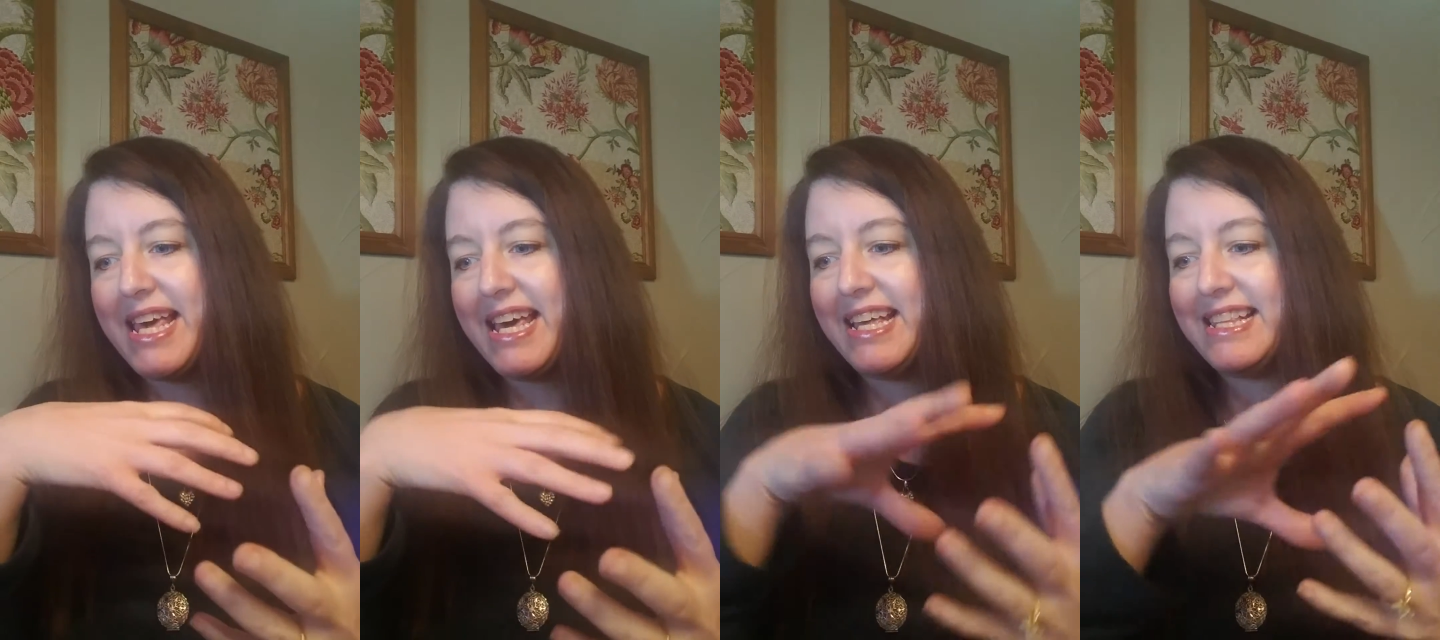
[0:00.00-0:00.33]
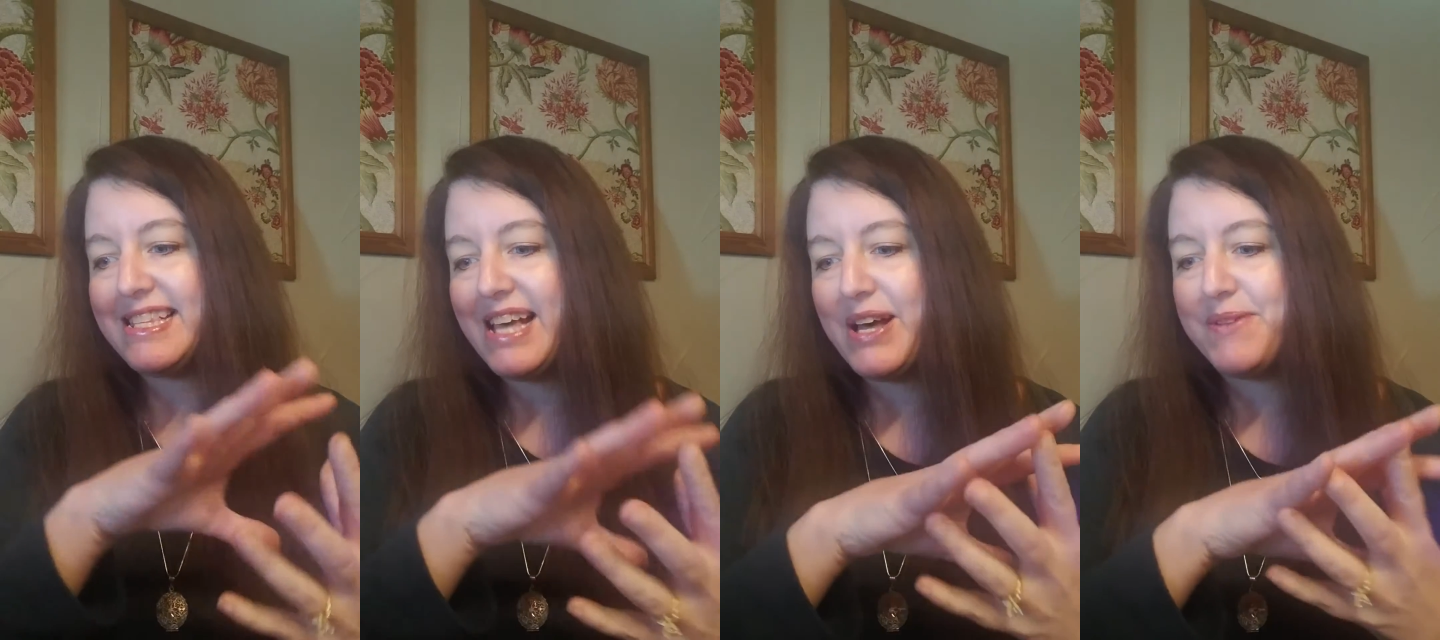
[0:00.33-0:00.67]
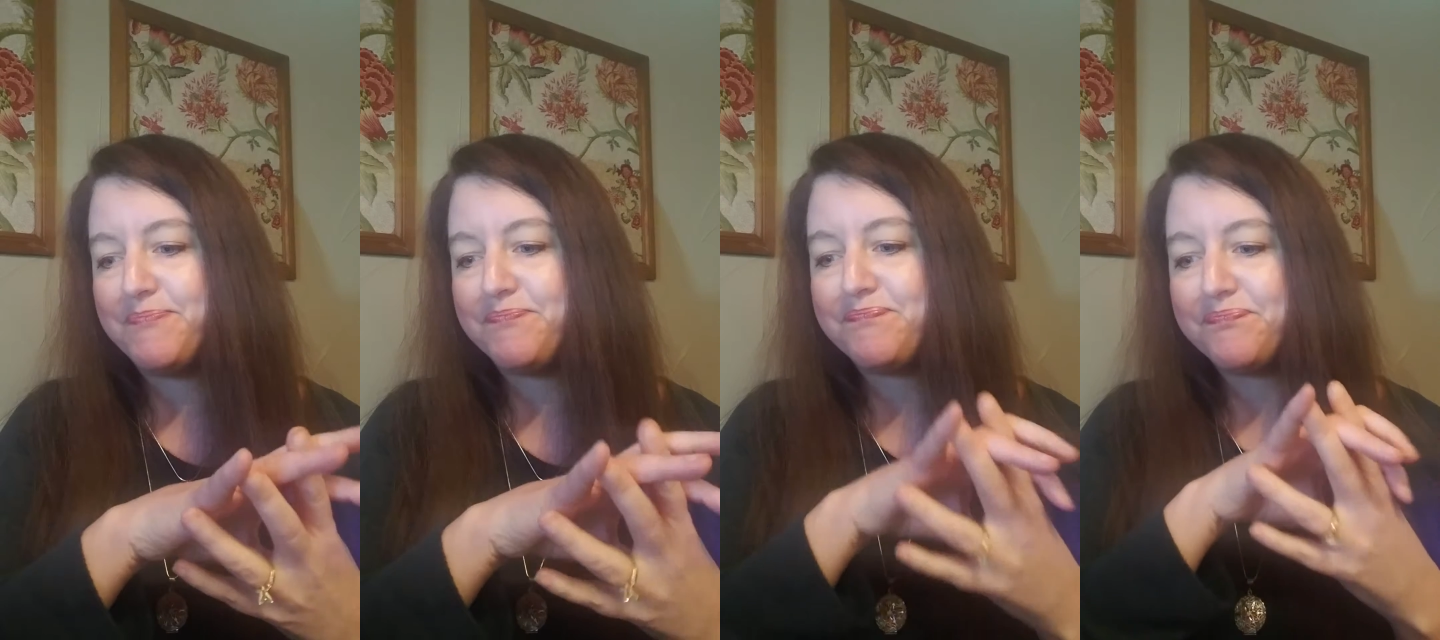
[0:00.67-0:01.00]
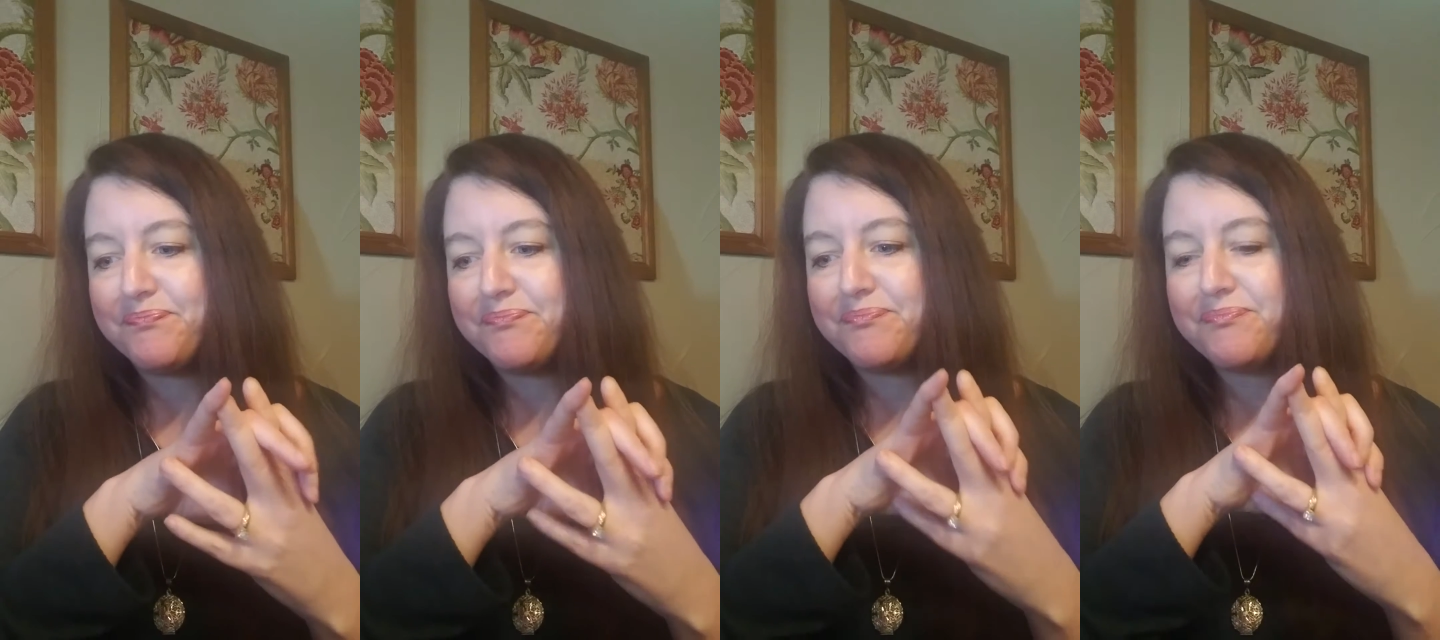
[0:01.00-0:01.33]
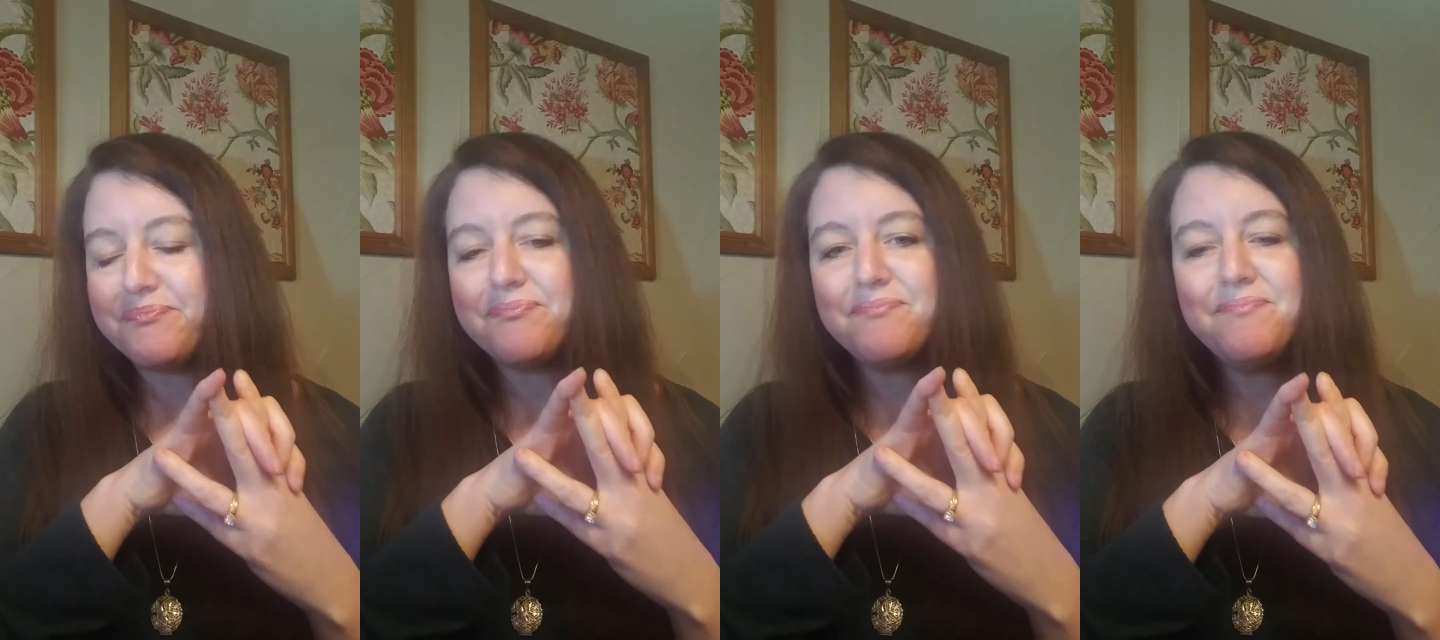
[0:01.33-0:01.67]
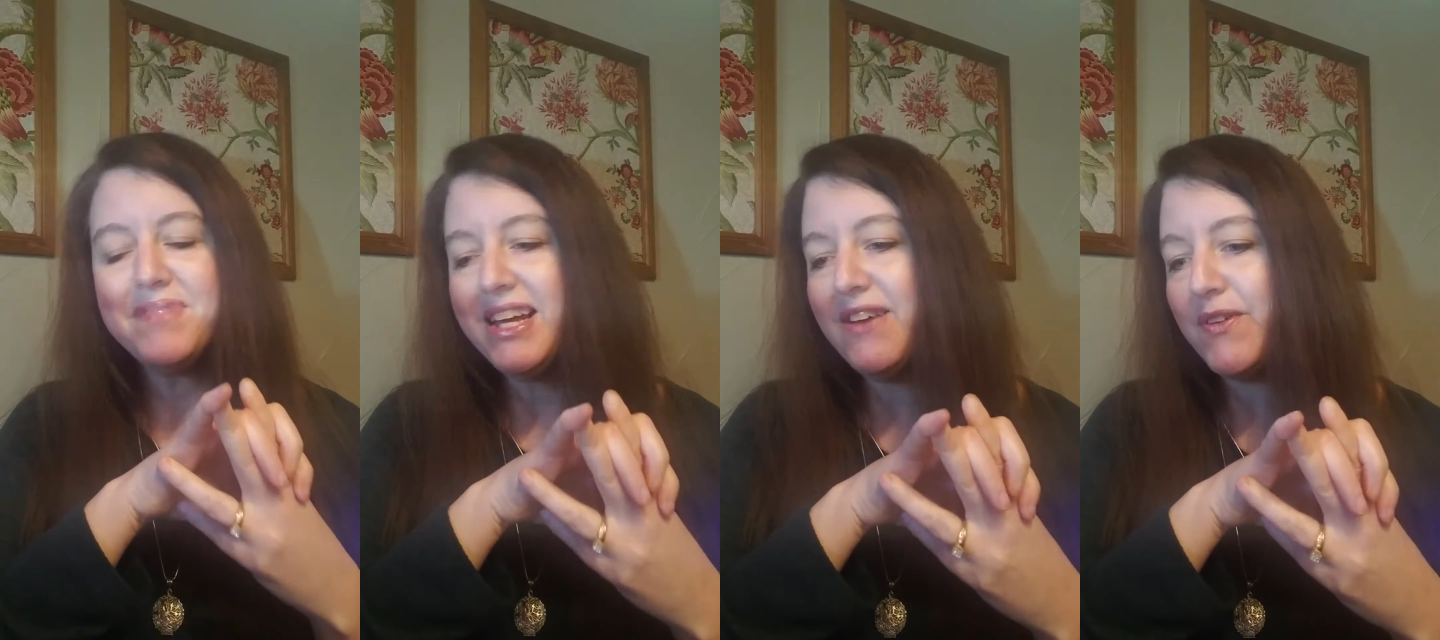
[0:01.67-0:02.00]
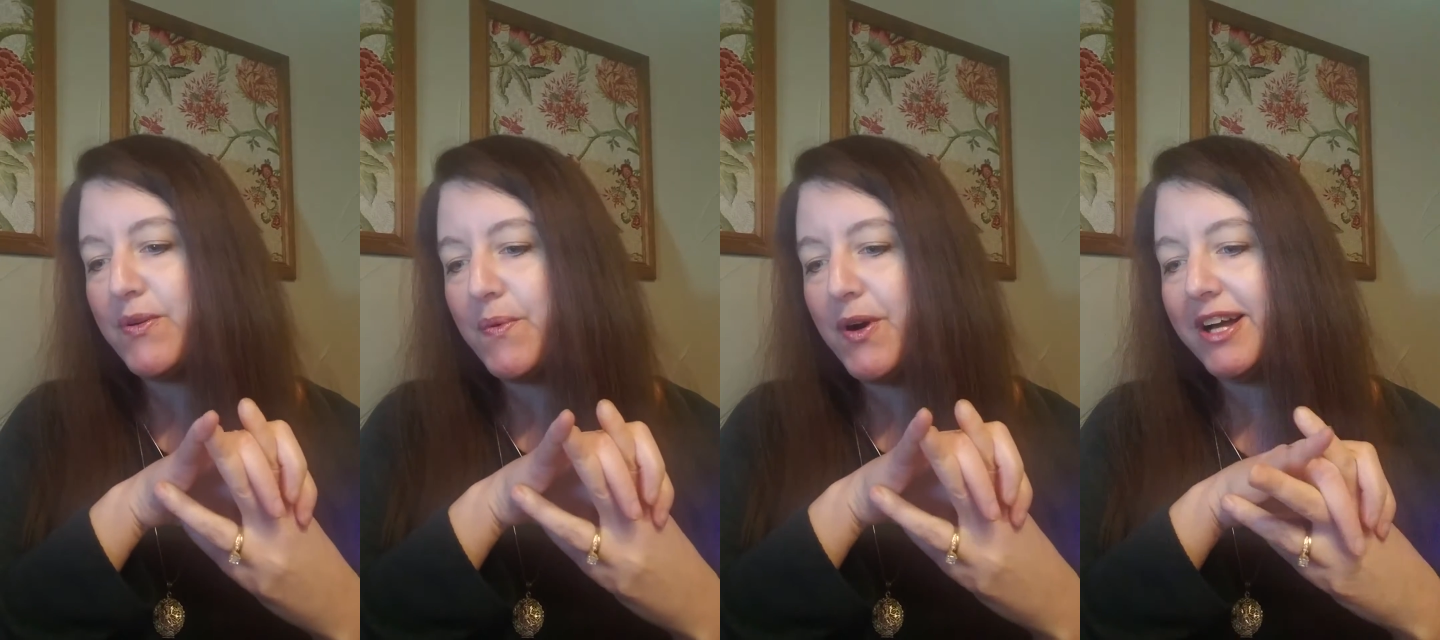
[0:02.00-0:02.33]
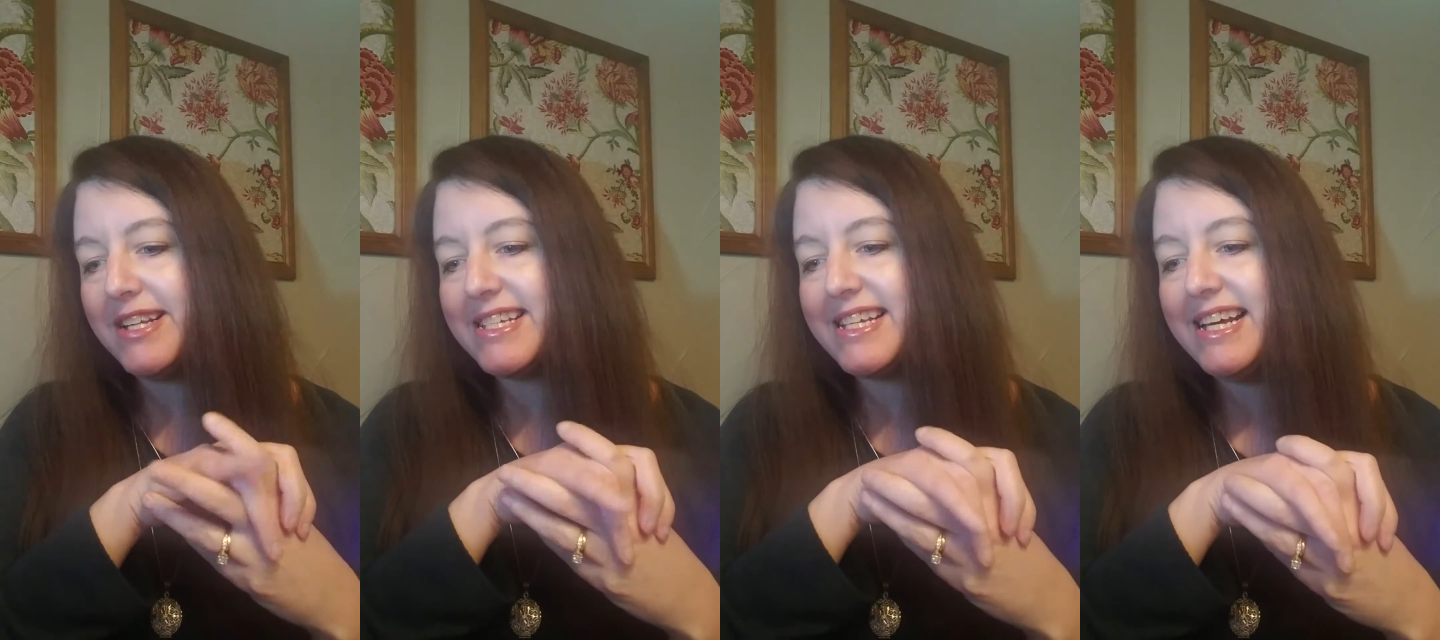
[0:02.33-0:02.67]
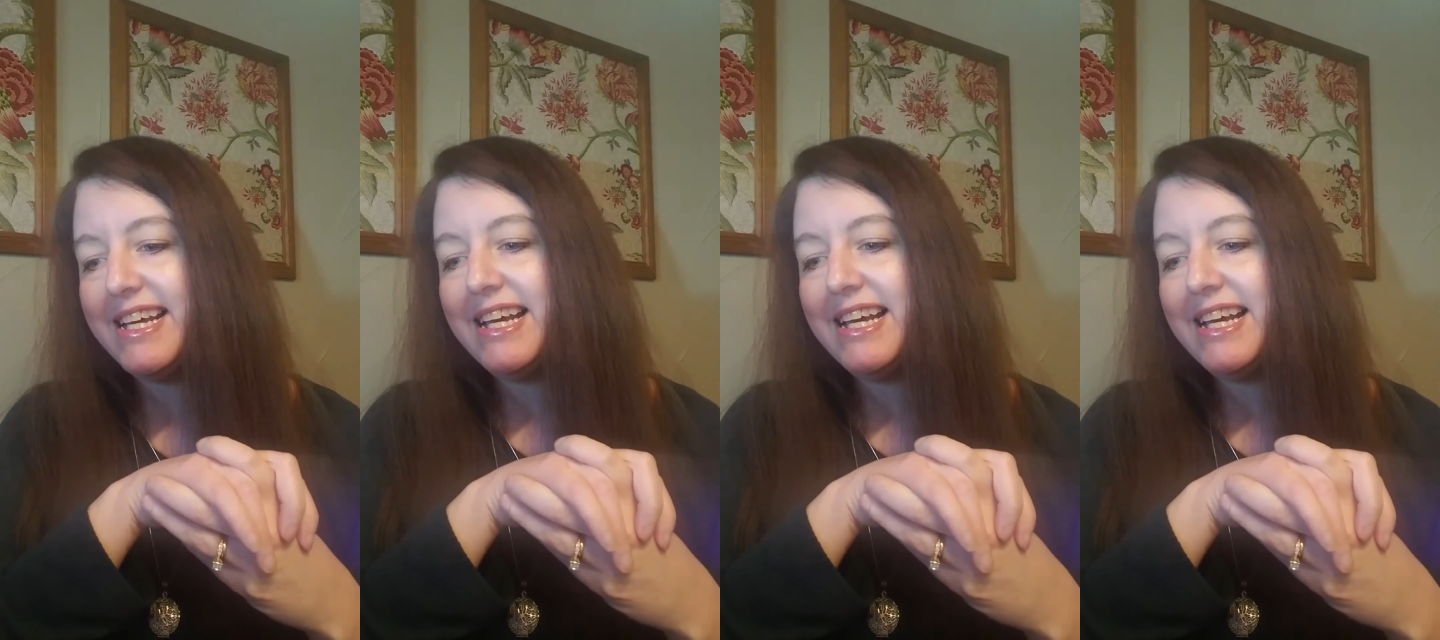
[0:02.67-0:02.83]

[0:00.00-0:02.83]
kids if you want.